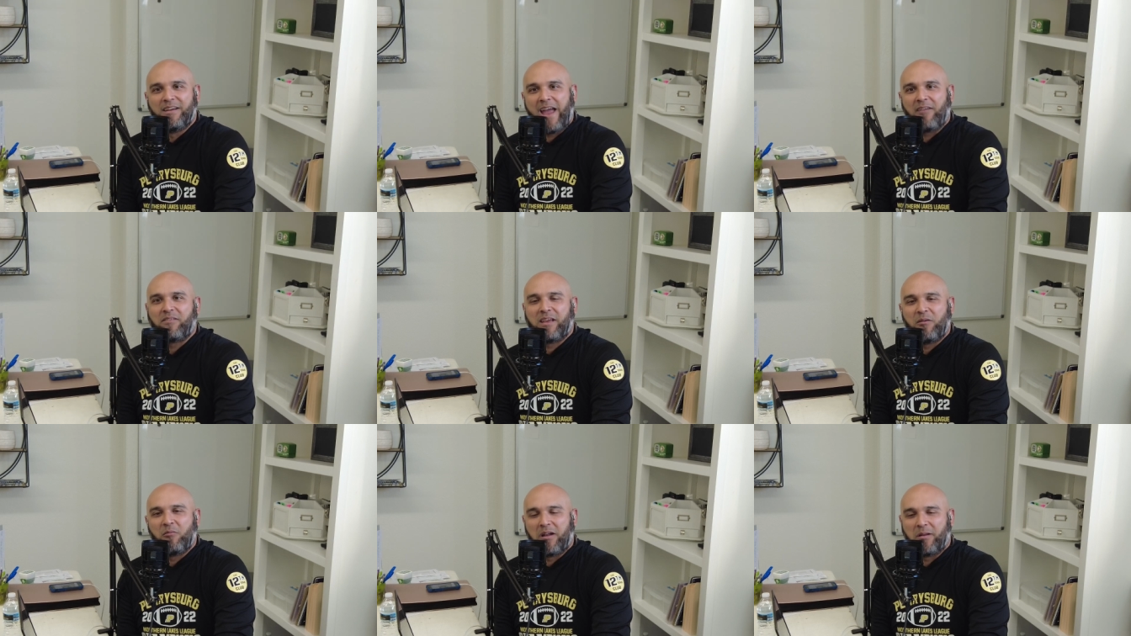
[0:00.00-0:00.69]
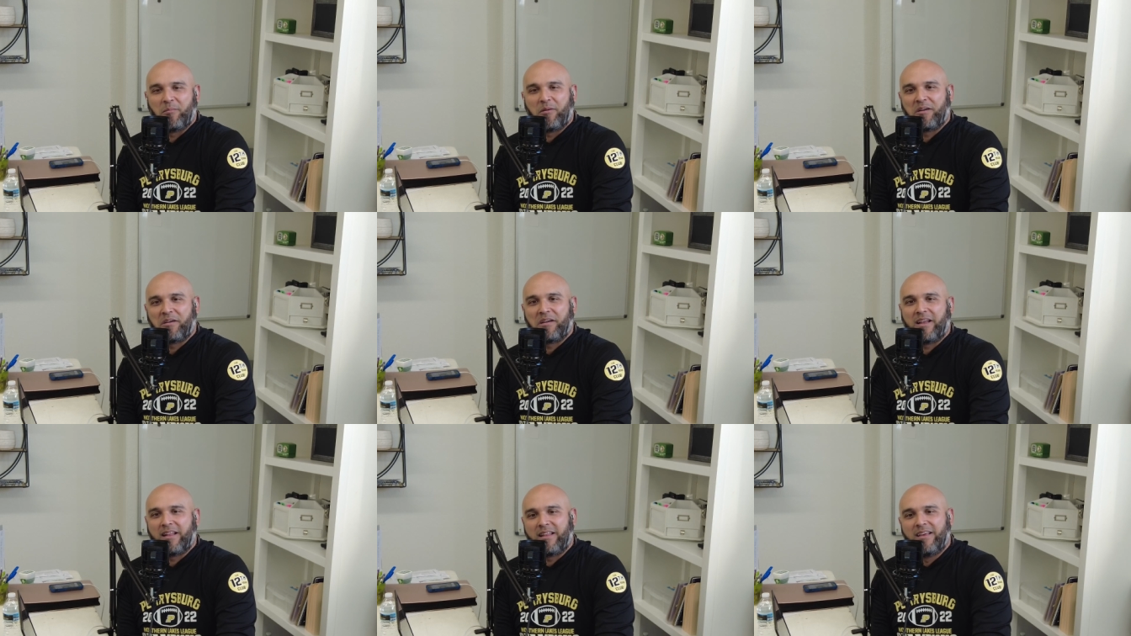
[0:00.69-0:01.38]
have to get Whataburger.
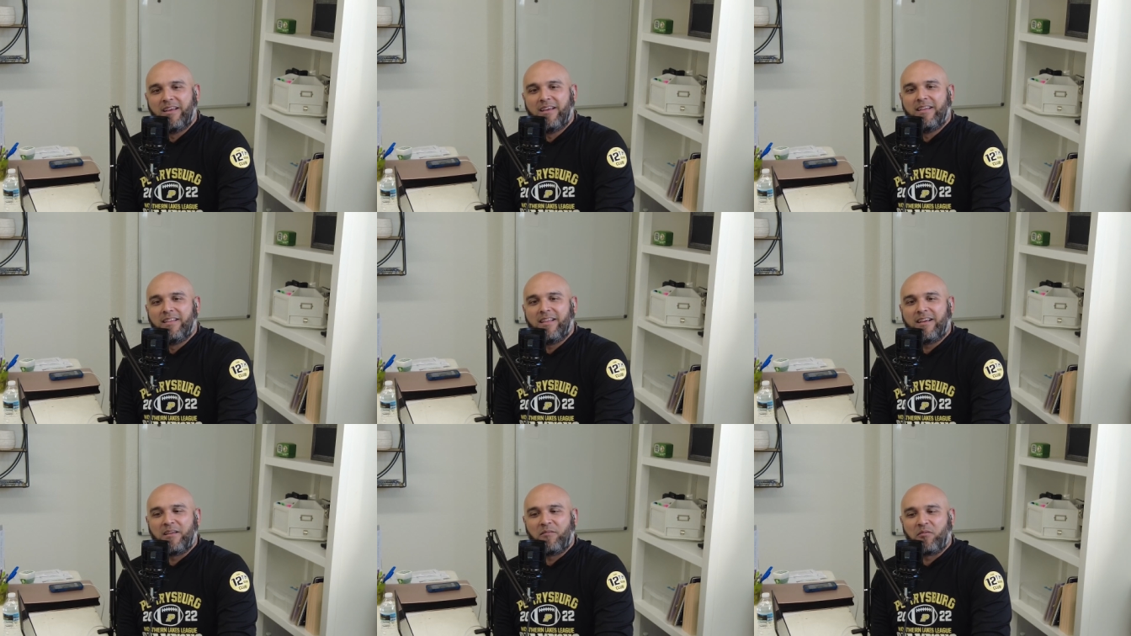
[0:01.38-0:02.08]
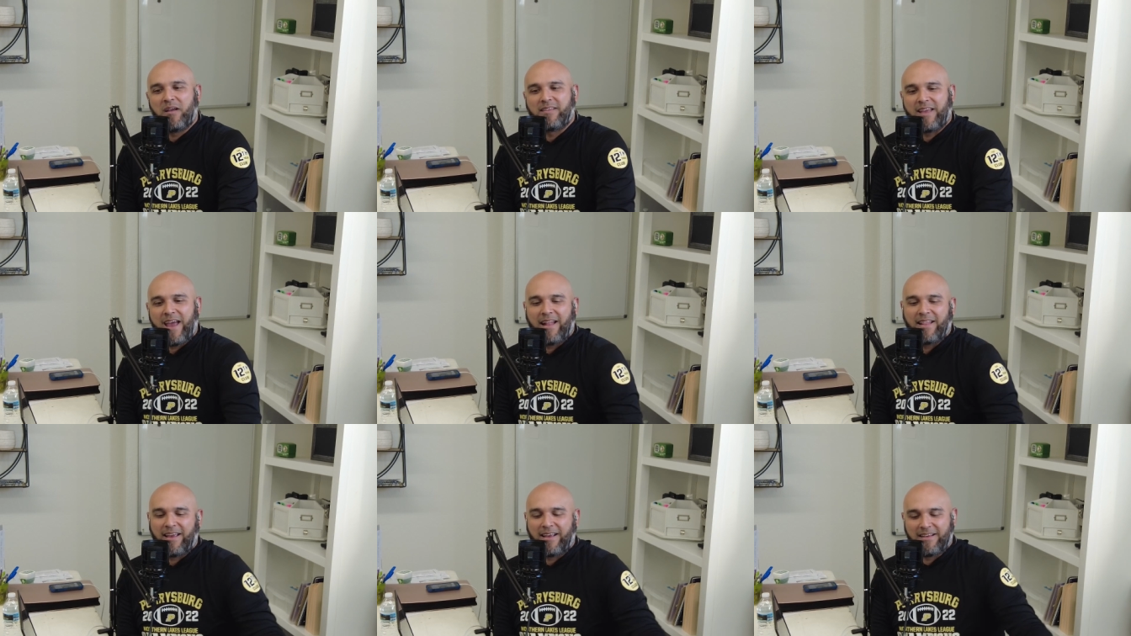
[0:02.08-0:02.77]
And luckily for us, they
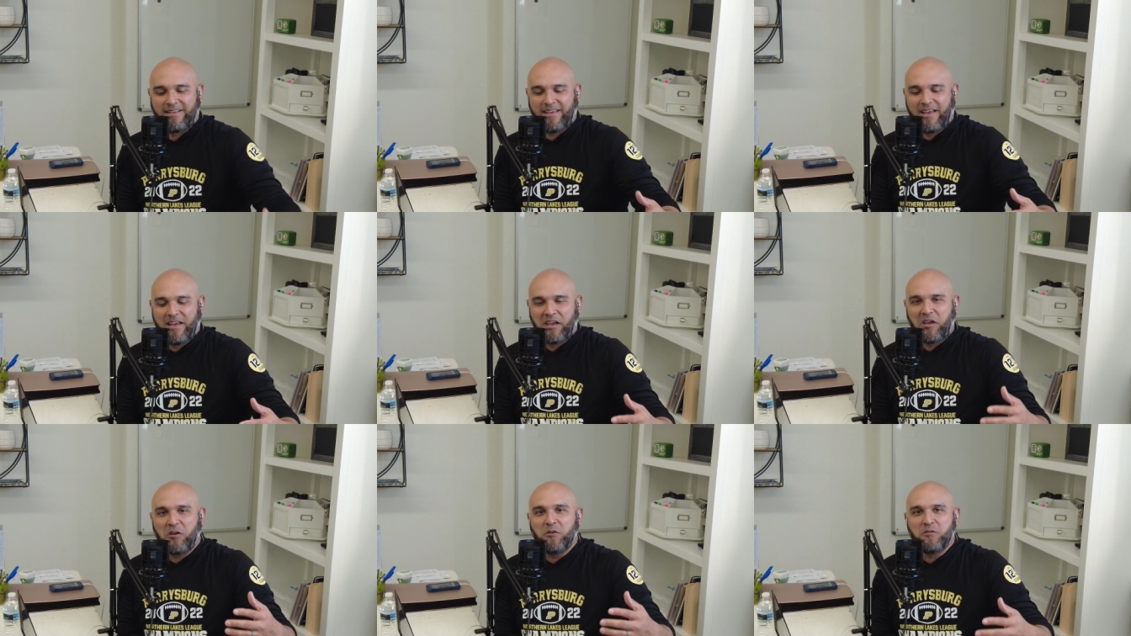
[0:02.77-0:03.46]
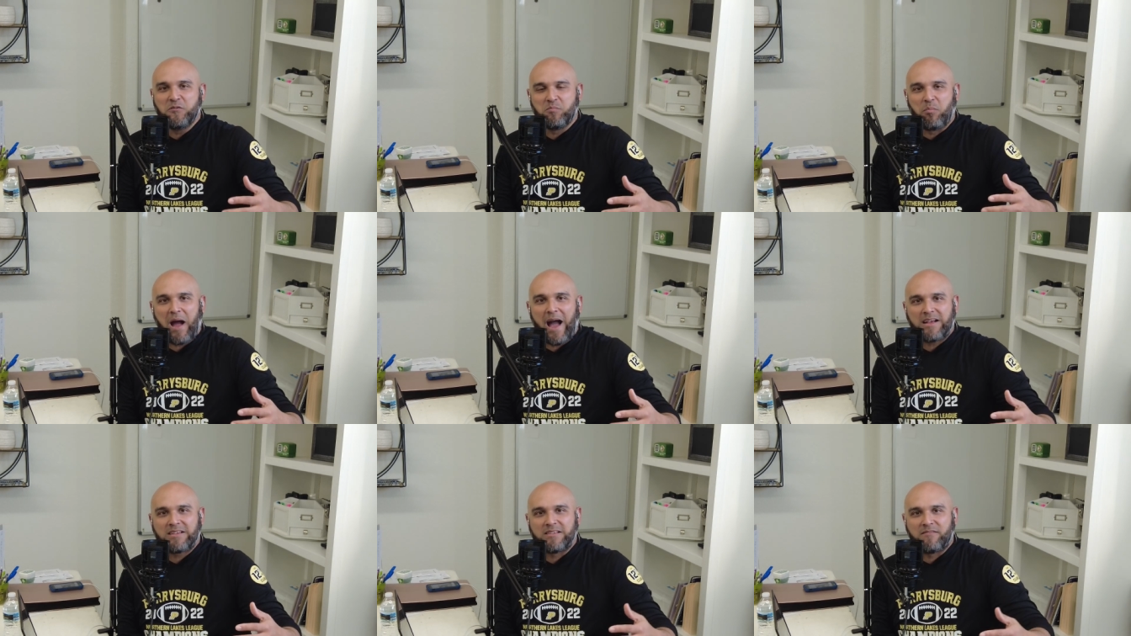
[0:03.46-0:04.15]
had like a huge
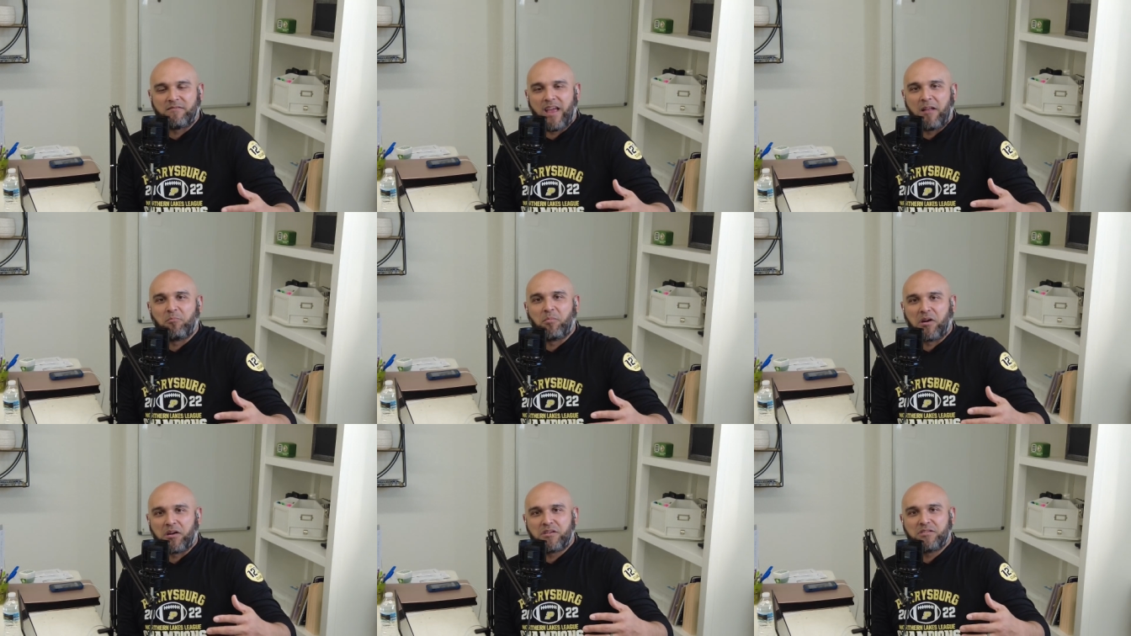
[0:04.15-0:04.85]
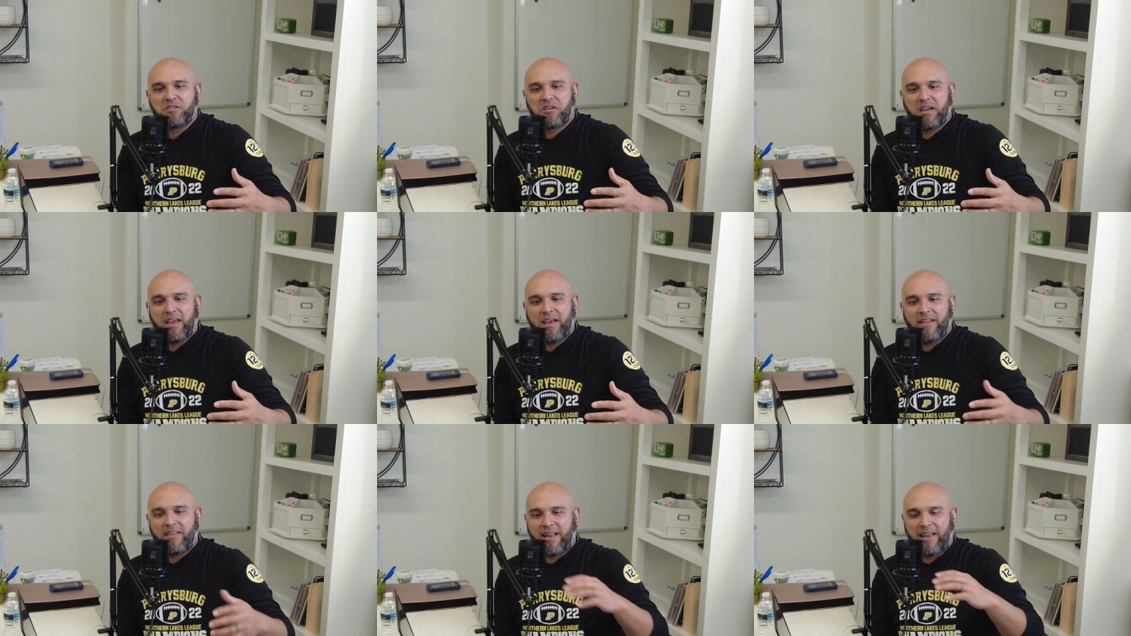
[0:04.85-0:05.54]
box of ten burgers you could
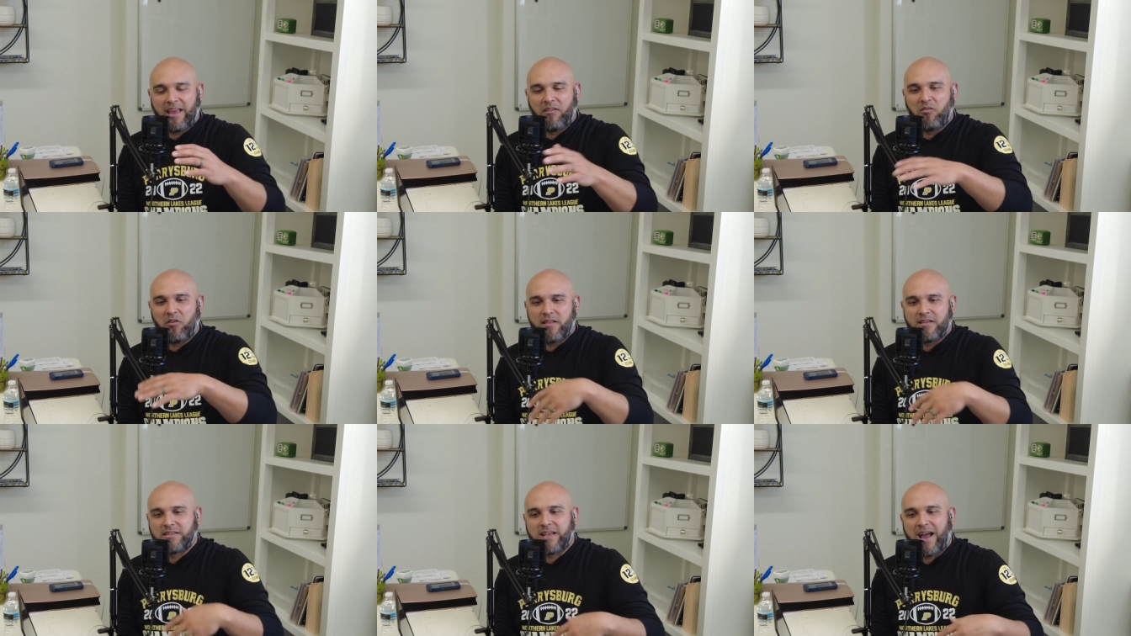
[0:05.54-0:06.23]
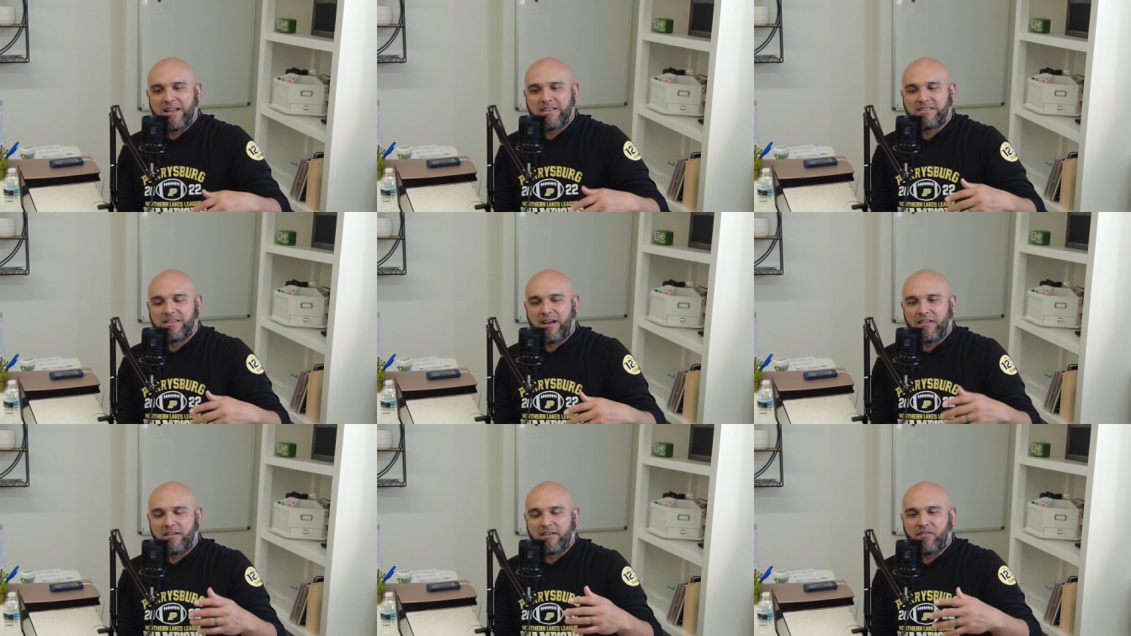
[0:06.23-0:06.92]
get, and then they give you all the sides,
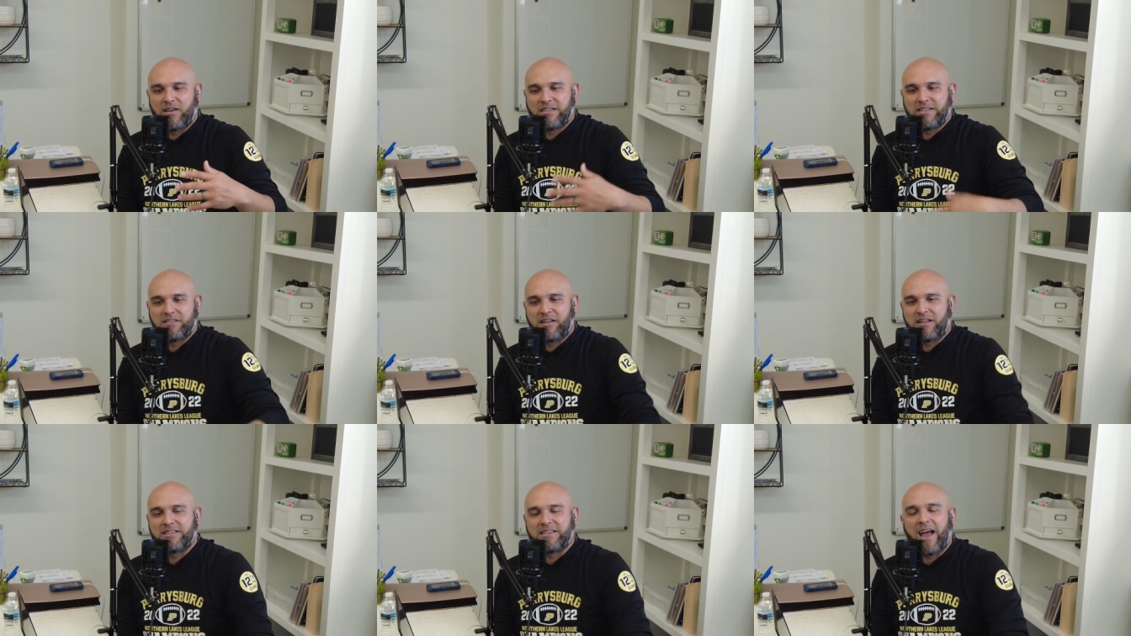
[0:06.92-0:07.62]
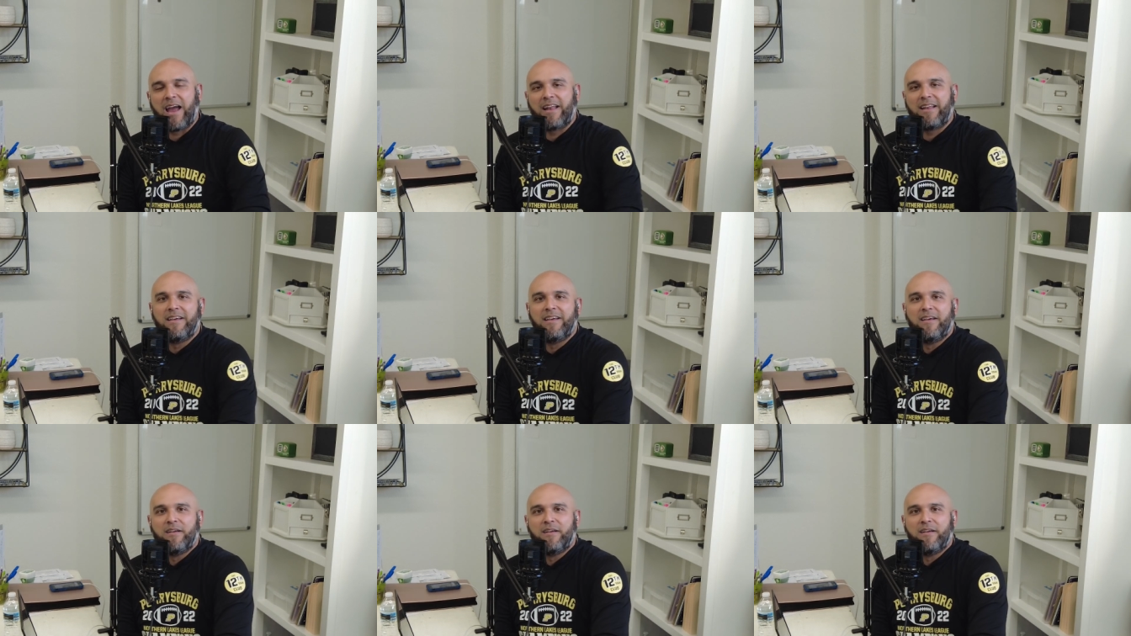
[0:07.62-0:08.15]
all the fixings on the side.